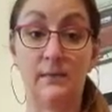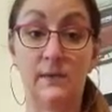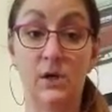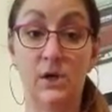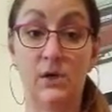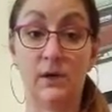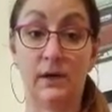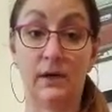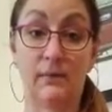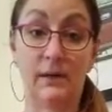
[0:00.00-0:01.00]
So you're not
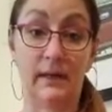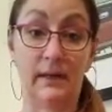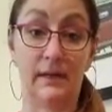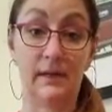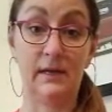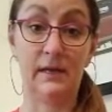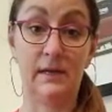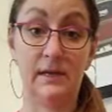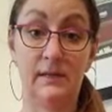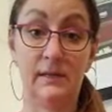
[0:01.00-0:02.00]
going to play like
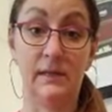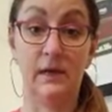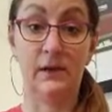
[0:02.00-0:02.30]
this.